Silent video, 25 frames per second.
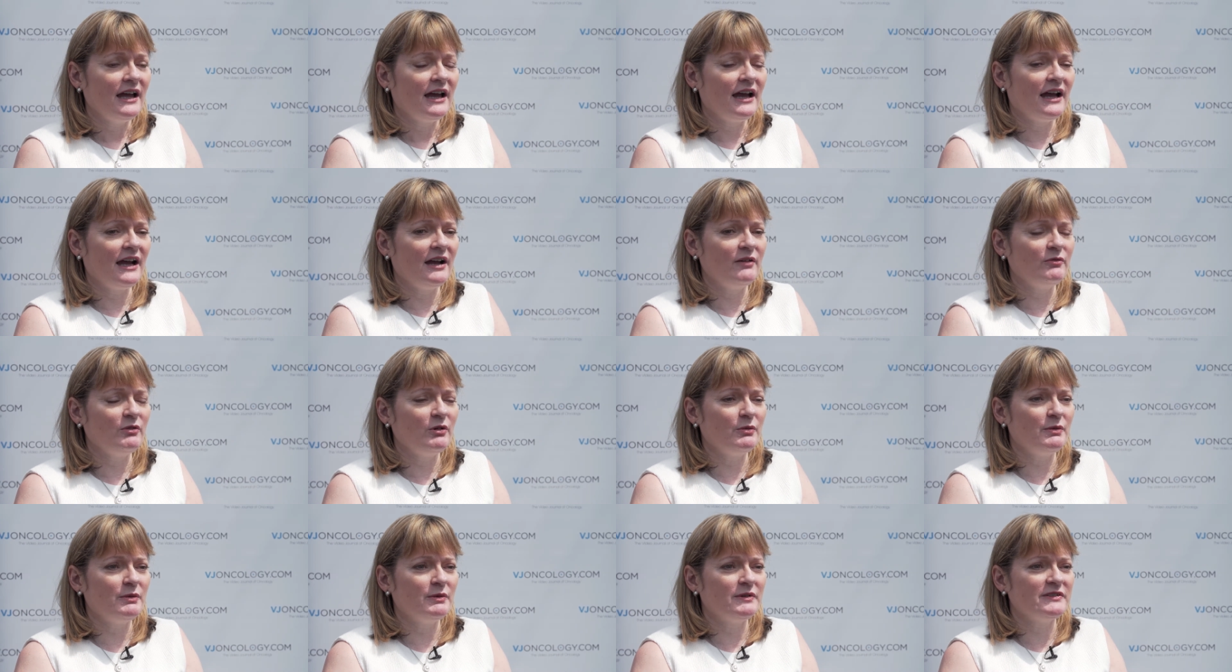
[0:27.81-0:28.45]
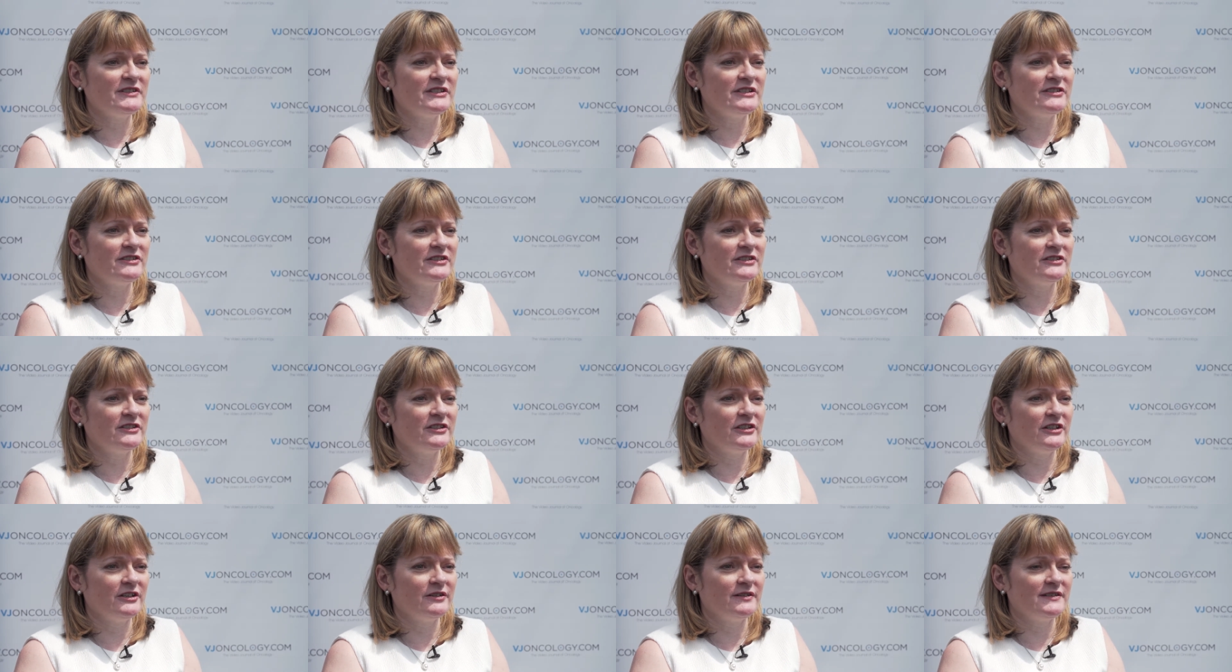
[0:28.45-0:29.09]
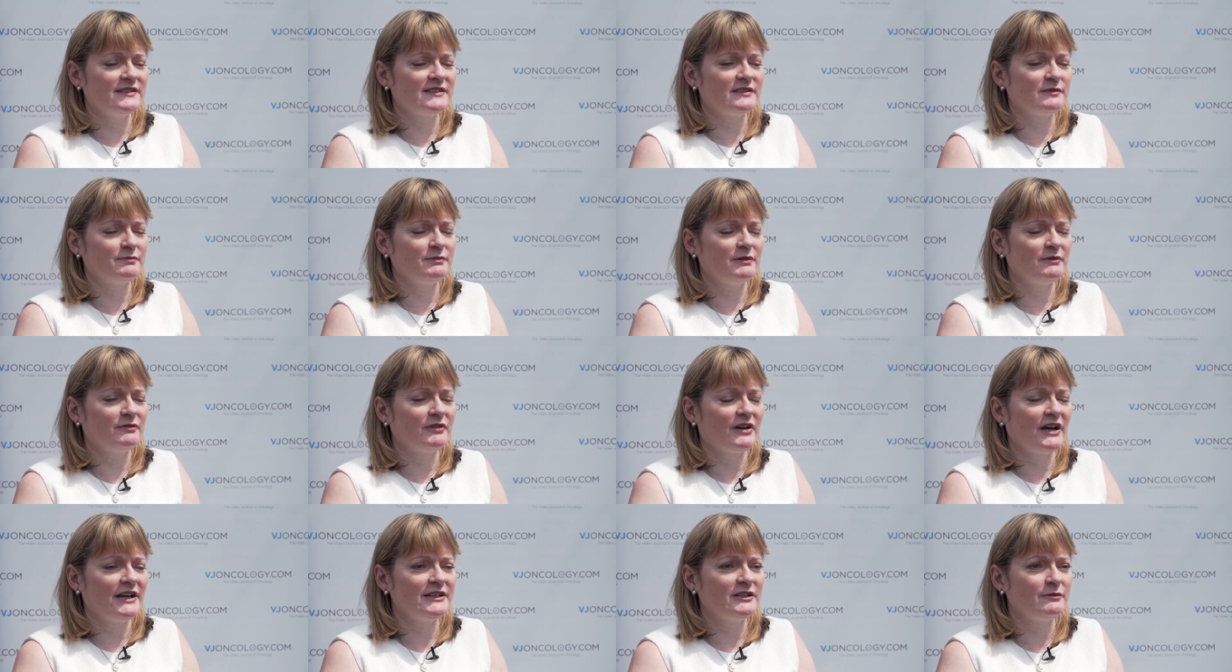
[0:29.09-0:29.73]
and what we wanted to do is to
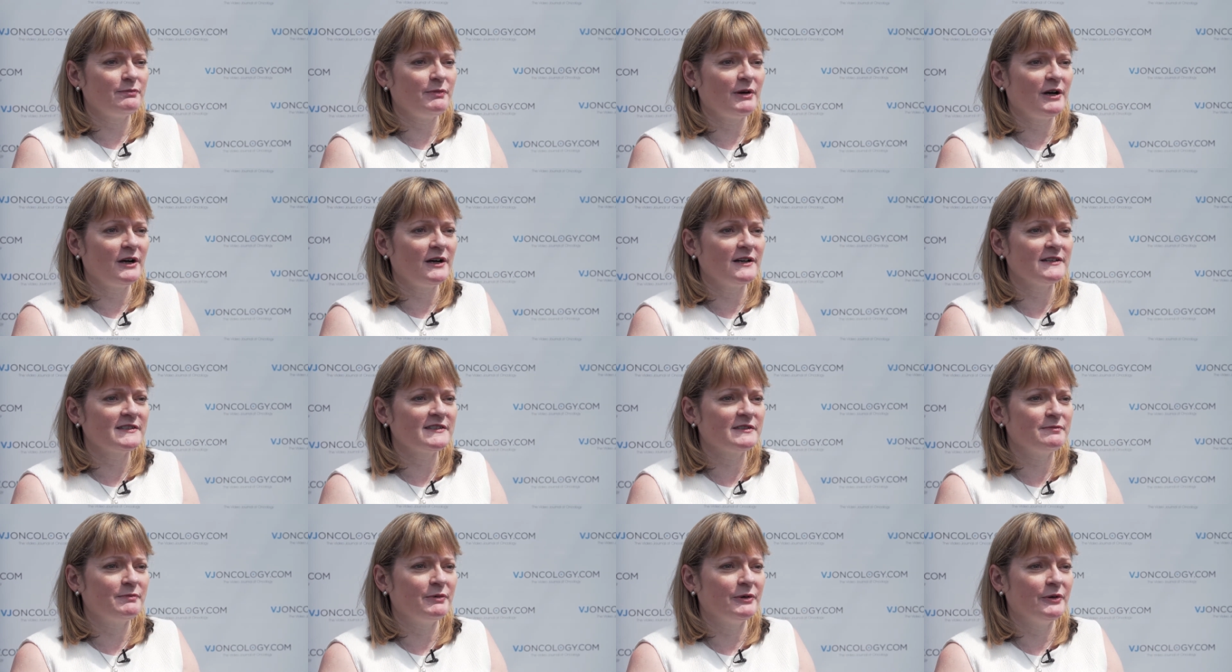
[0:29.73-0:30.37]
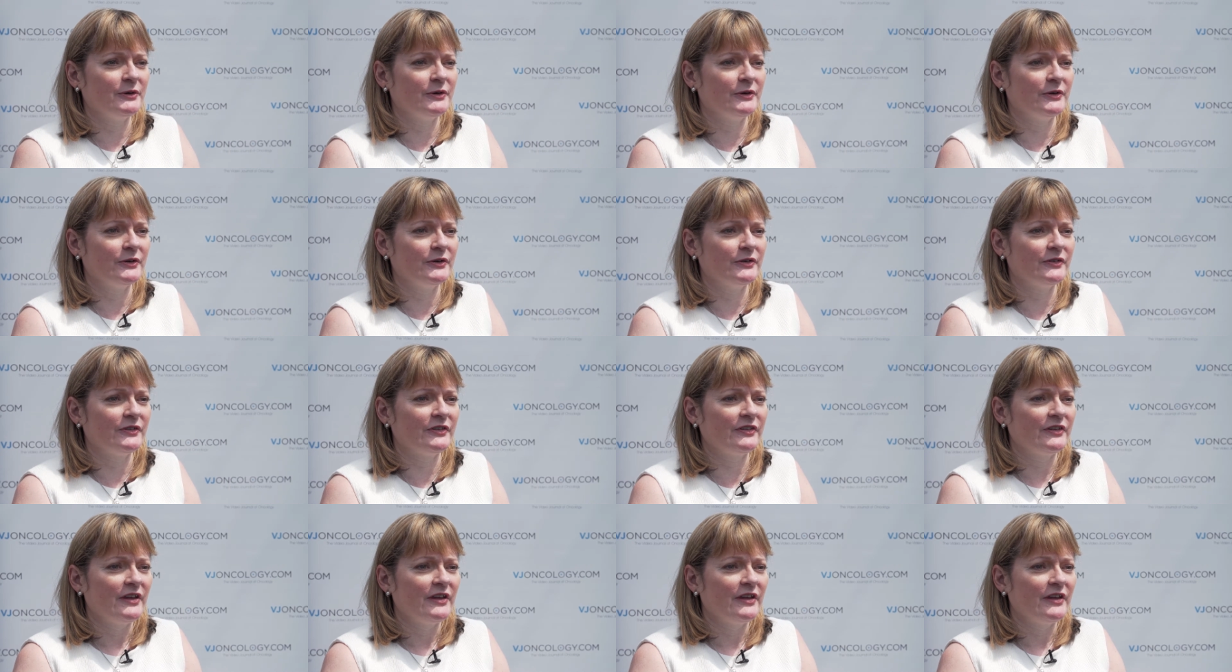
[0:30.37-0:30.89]
provide a passport